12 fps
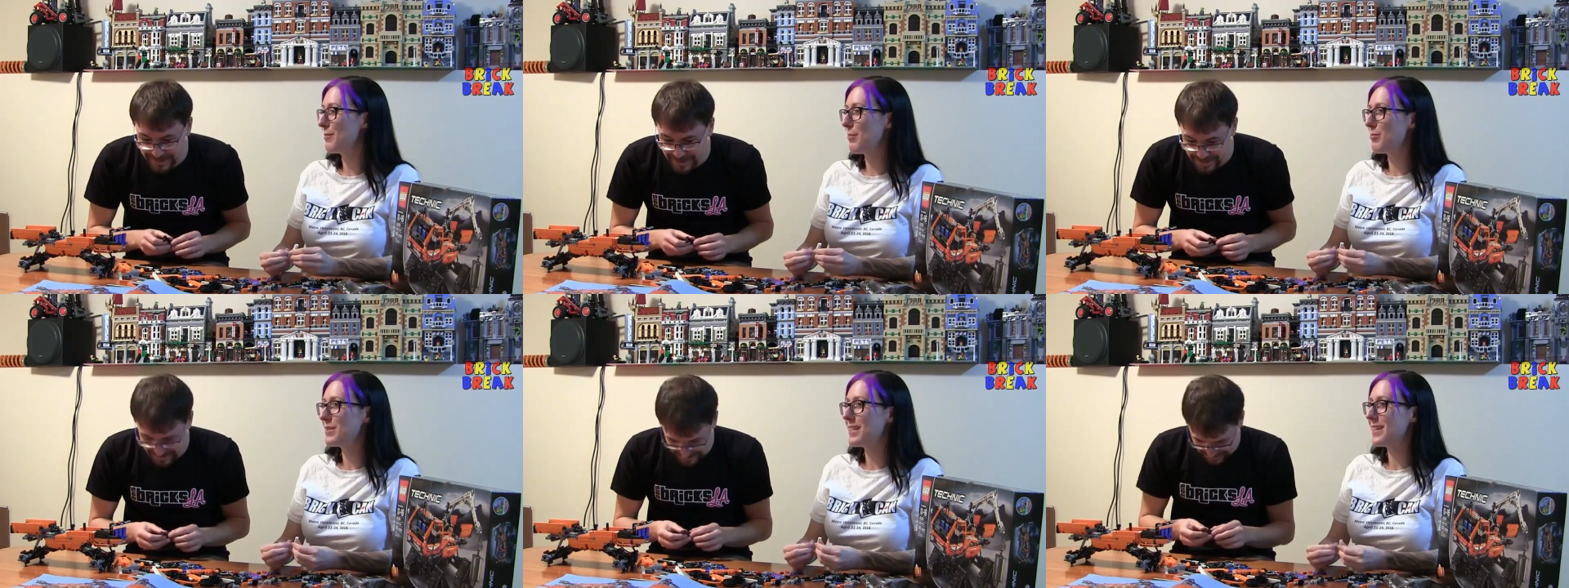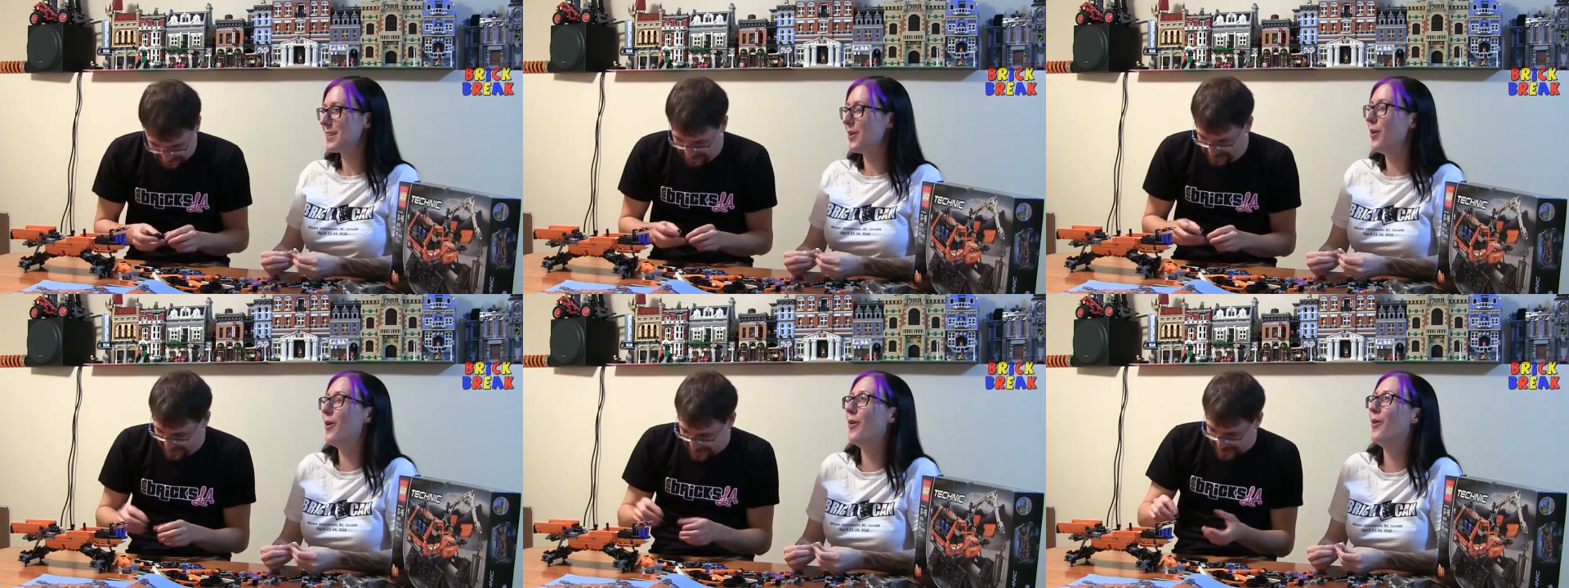Speaker 1: to represent the.
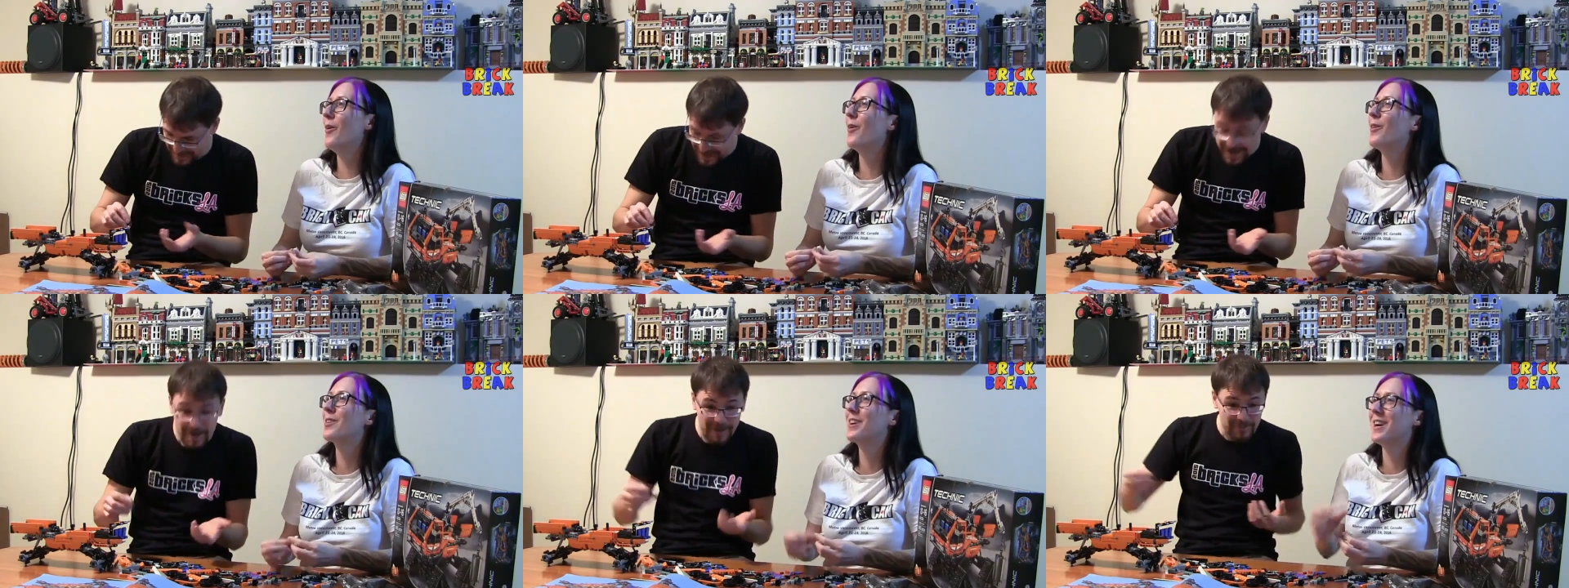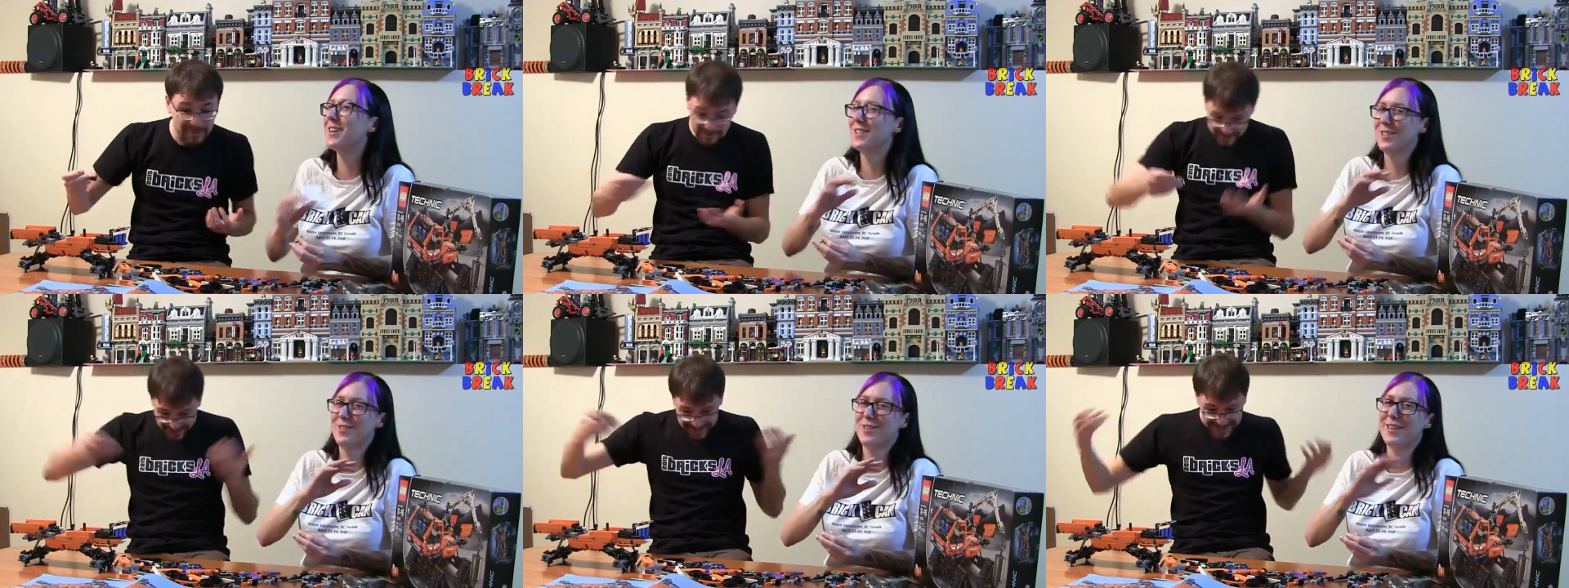I have to
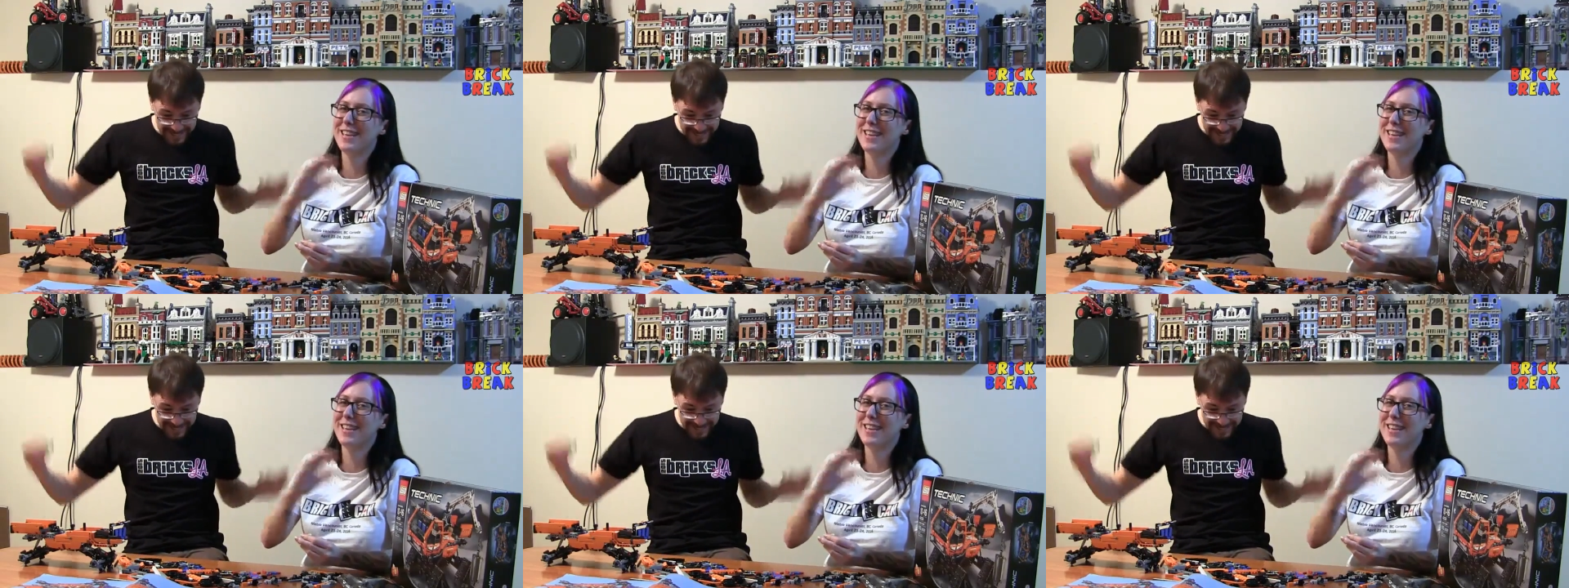represent the